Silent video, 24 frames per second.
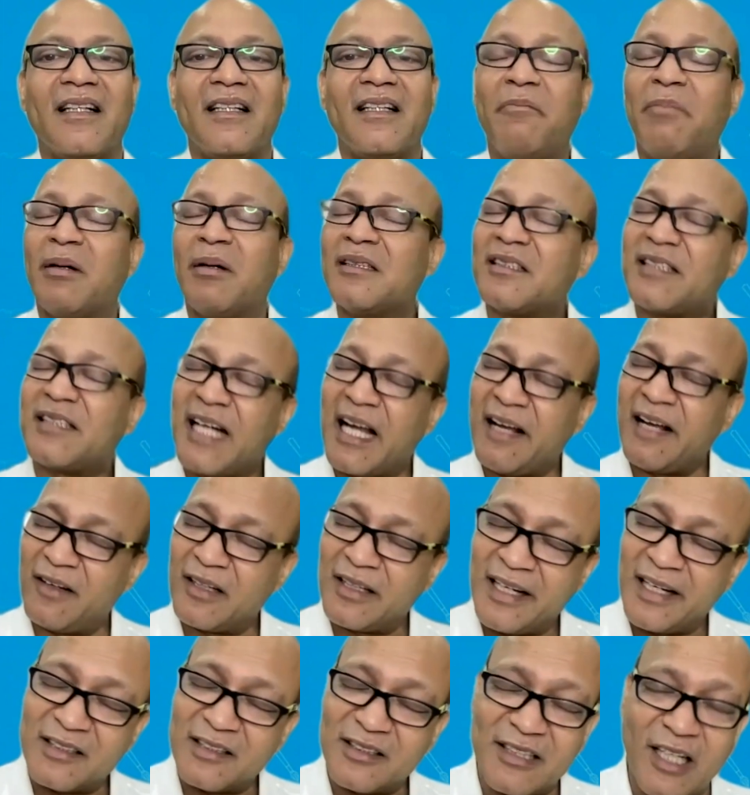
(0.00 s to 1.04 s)
The bus
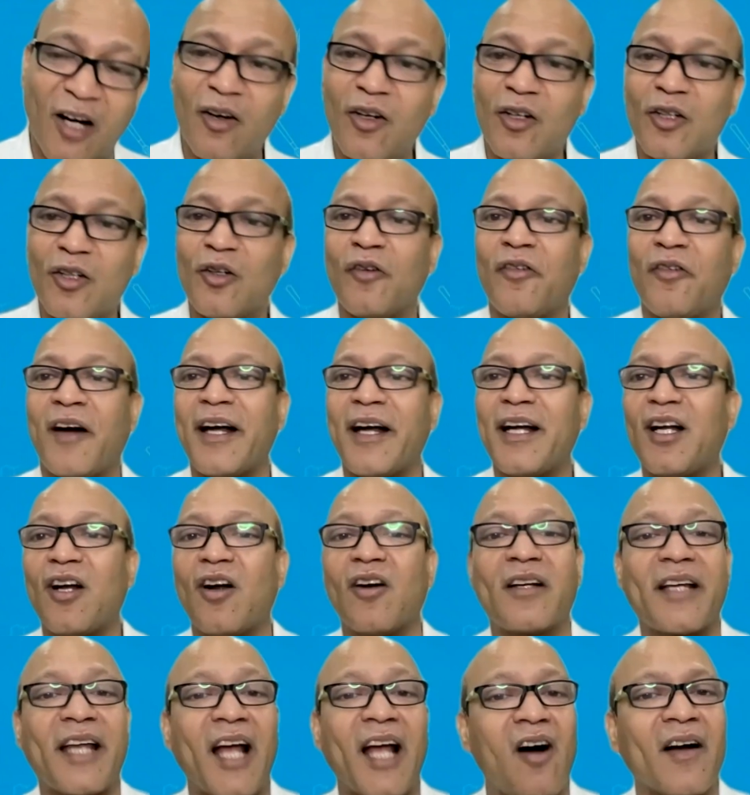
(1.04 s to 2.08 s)
driver gets down to find
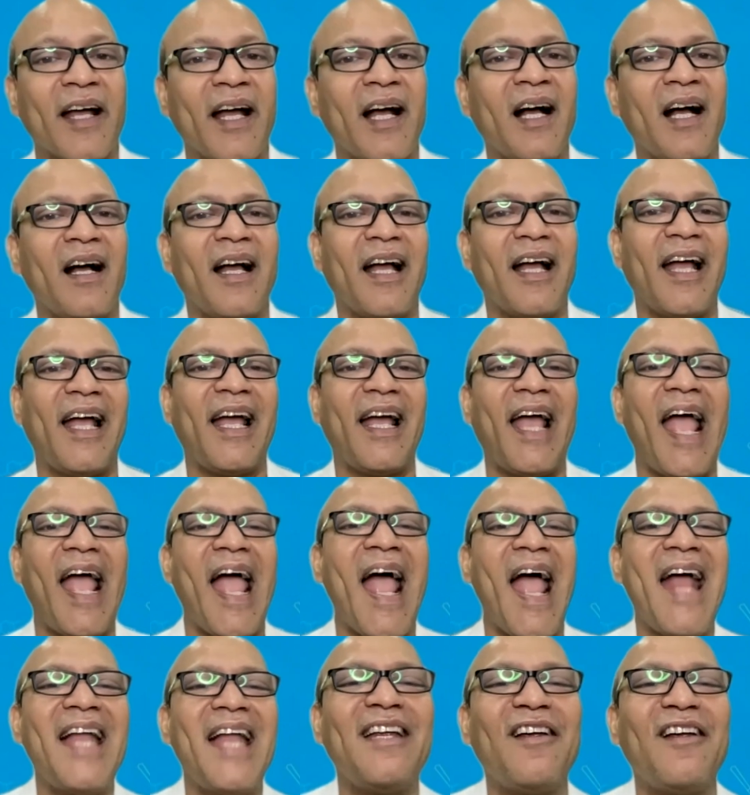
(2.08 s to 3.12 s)
out kya ho gaya.
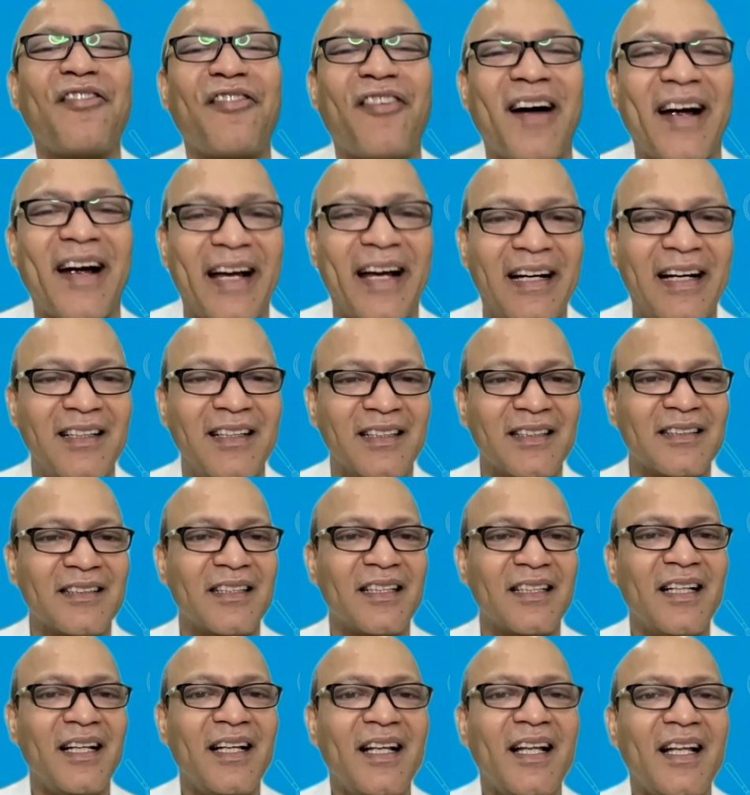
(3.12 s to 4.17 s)
And he finds
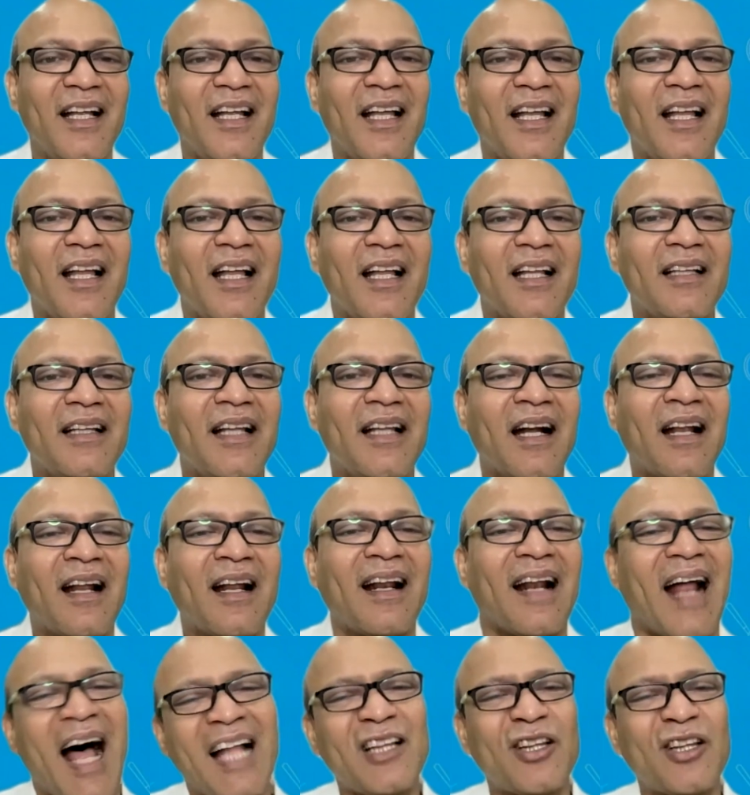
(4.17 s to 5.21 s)
that
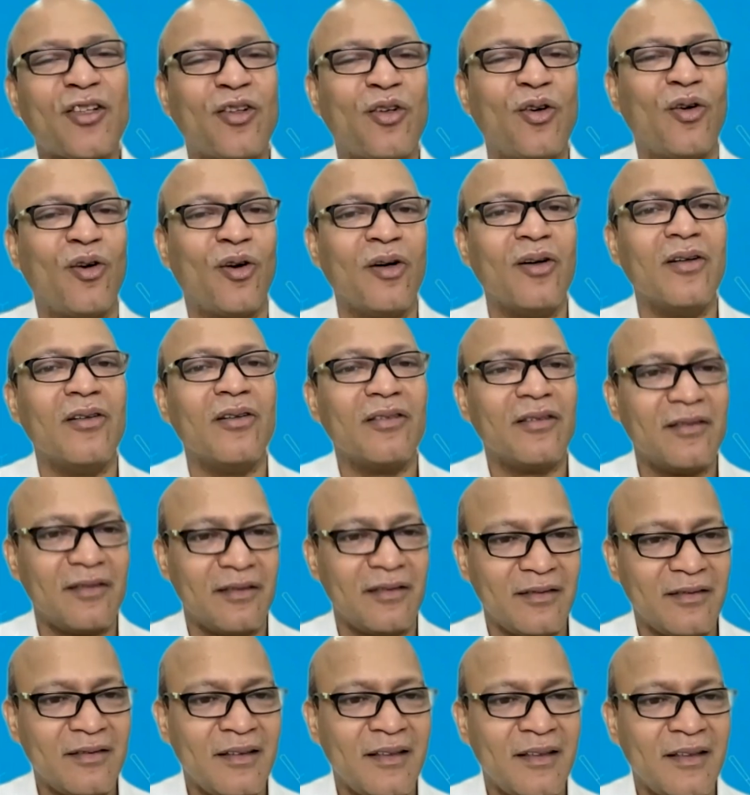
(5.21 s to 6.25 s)
raat ko,
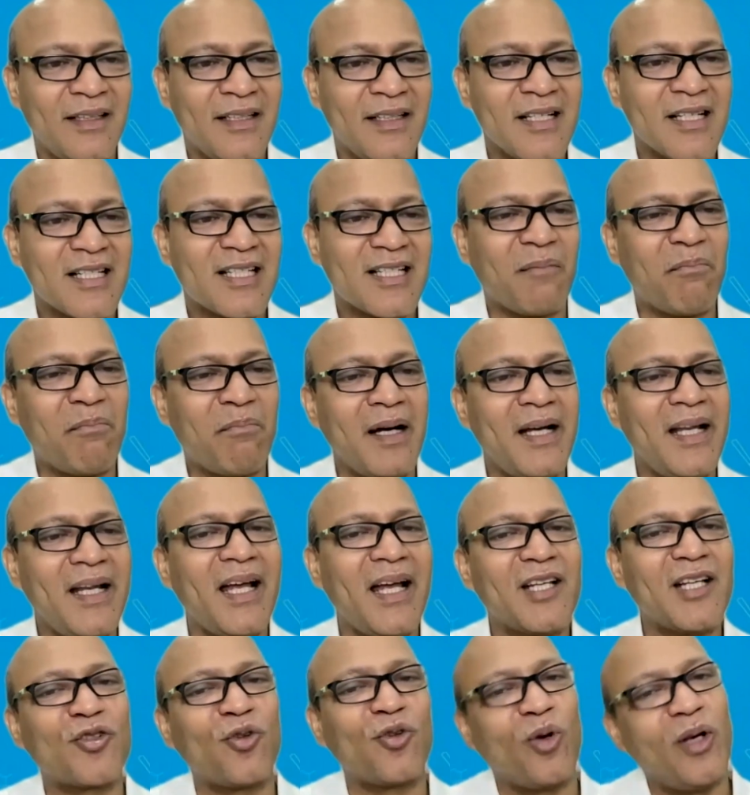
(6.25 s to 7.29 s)
somebody
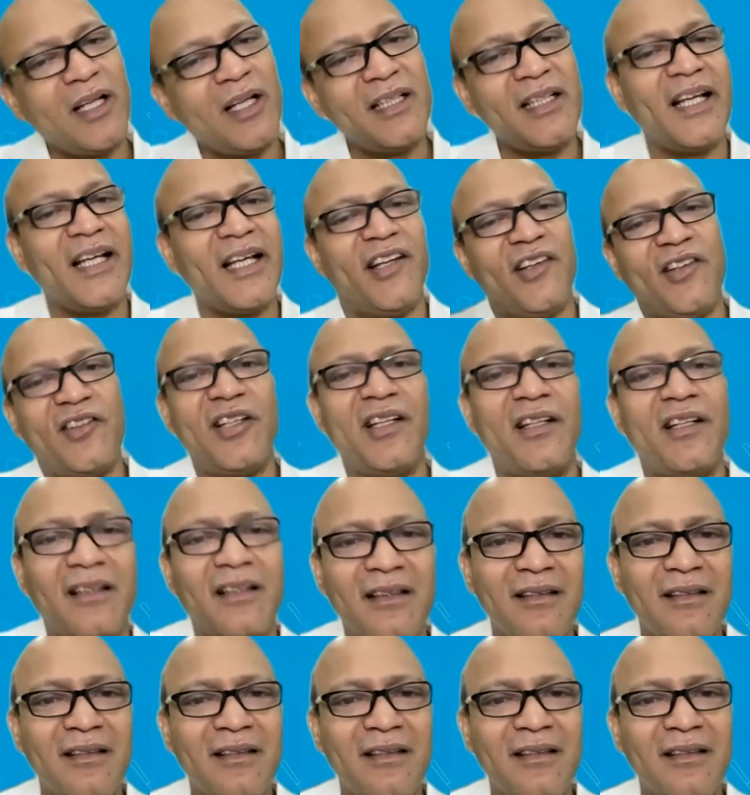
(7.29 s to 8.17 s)
has stolen the engine.